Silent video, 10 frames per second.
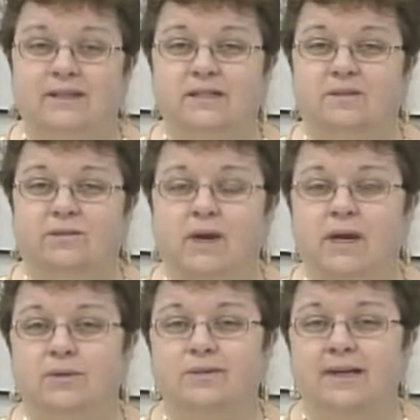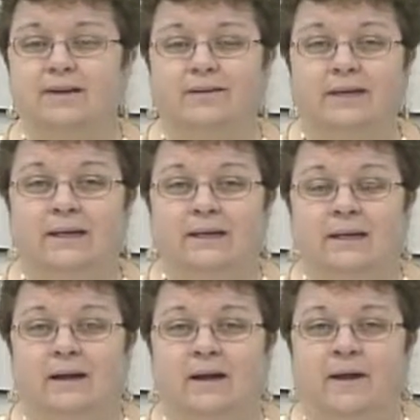It's a free newsletter,
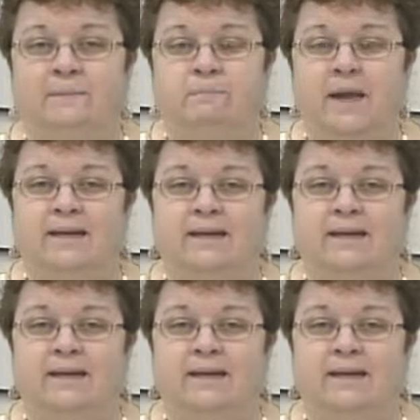and